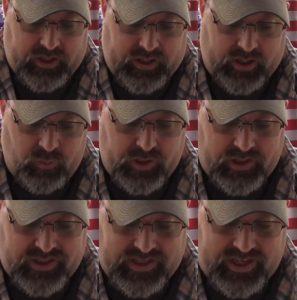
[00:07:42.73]
And we
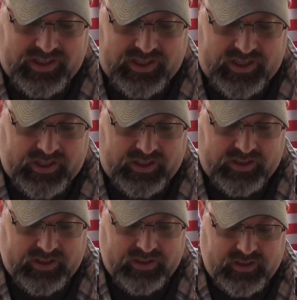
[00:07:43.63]
can see that
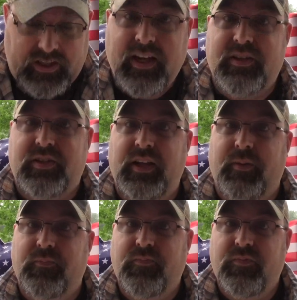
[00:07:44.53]
he kissed
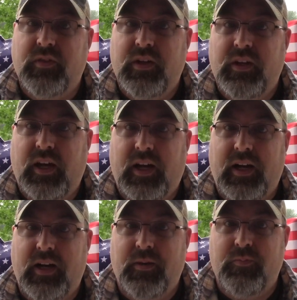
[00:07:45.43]
him.
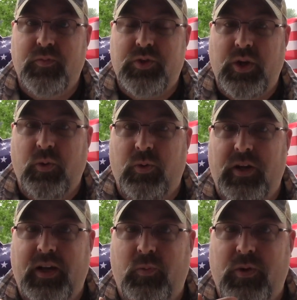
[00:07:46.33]
So
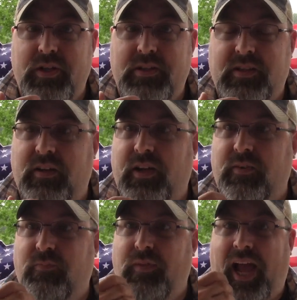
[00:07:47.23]
it was
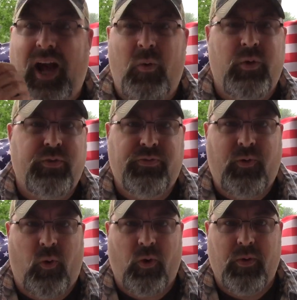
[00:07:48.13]
an outward
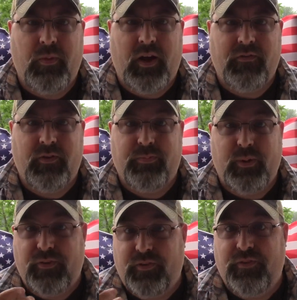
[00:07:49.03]
form of
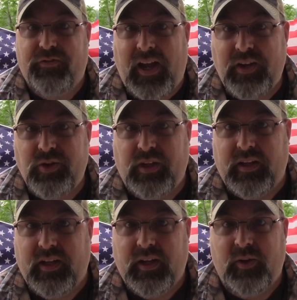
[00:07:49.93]

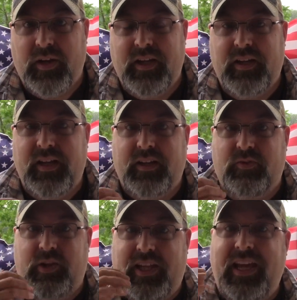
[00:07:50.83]
affection.
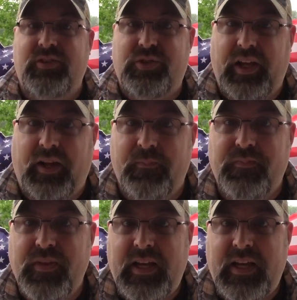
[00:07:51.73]
He kissed him.